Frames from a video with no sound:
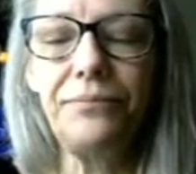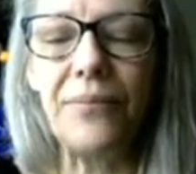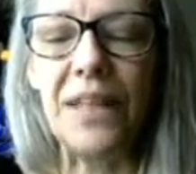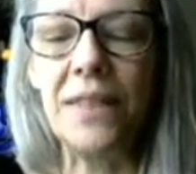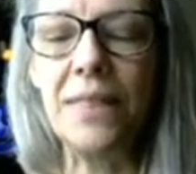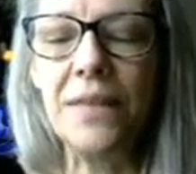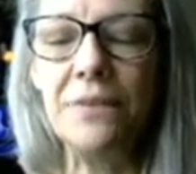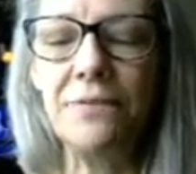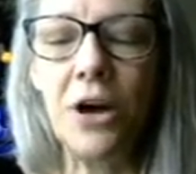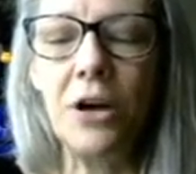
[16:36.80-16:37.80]
The
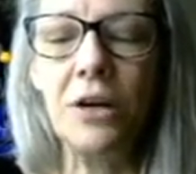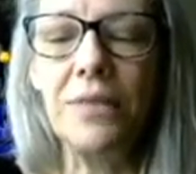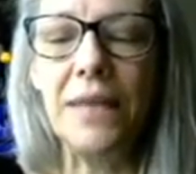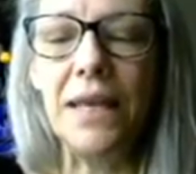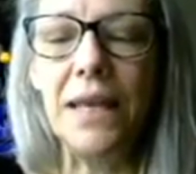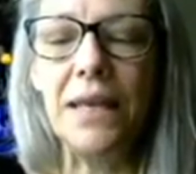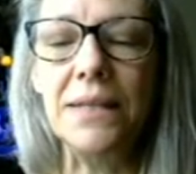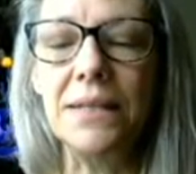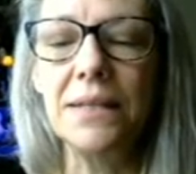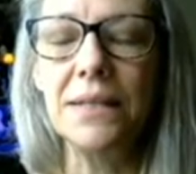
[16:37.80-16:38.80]
thief card, the
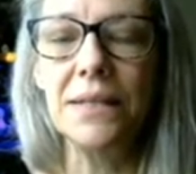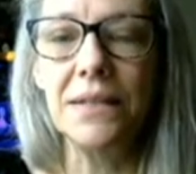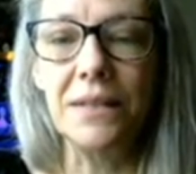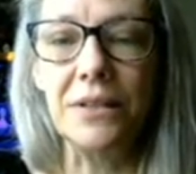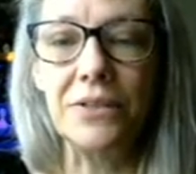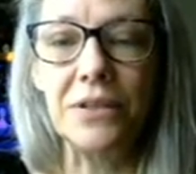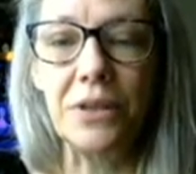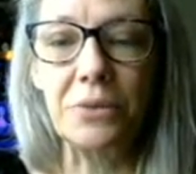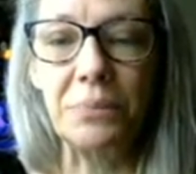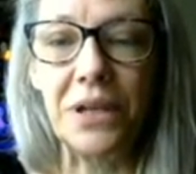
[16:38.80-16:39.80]
eight, there's
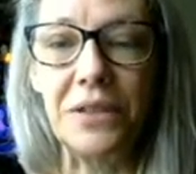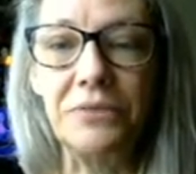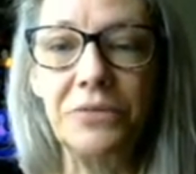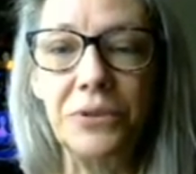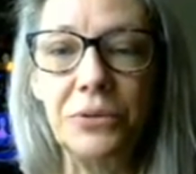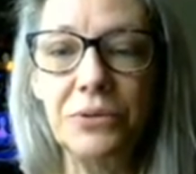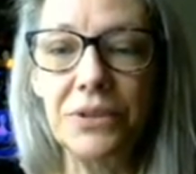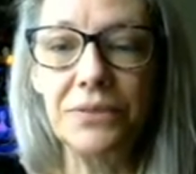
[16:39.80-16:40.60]
another blindfold.